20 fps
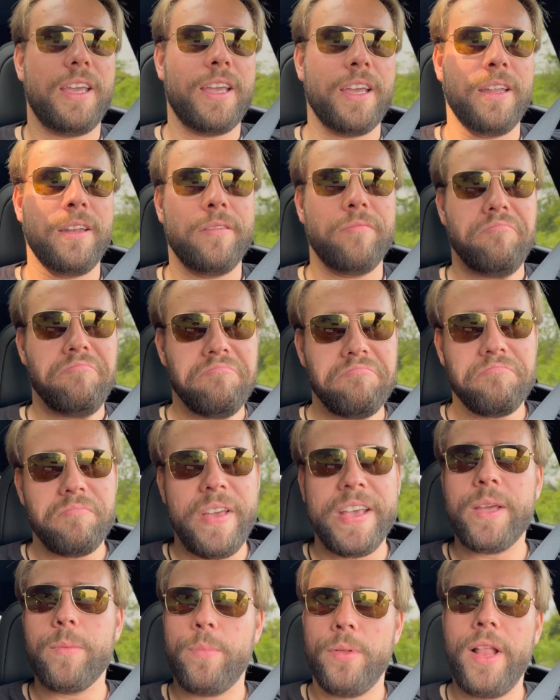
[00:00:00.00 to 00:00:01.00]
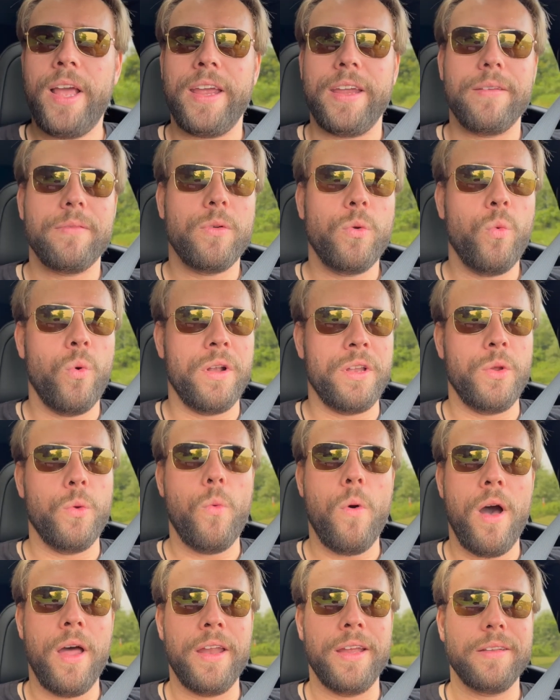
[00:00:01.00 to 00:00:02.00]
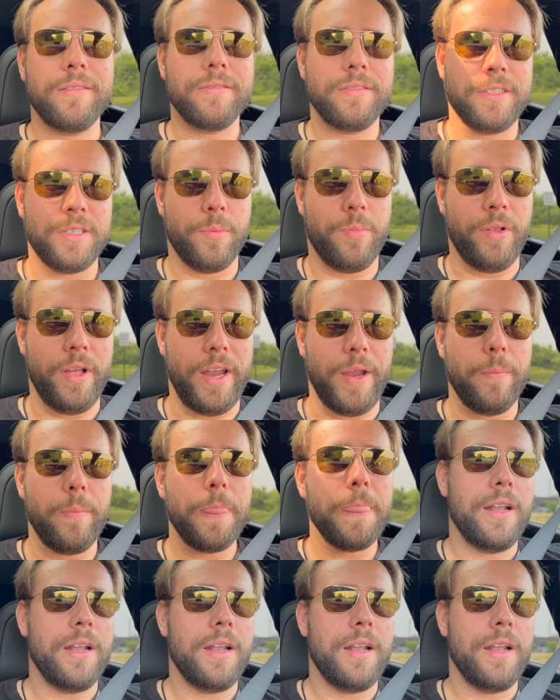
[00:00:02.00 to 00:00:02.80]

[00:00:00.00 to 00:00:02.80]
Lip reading: can play when you want it to play.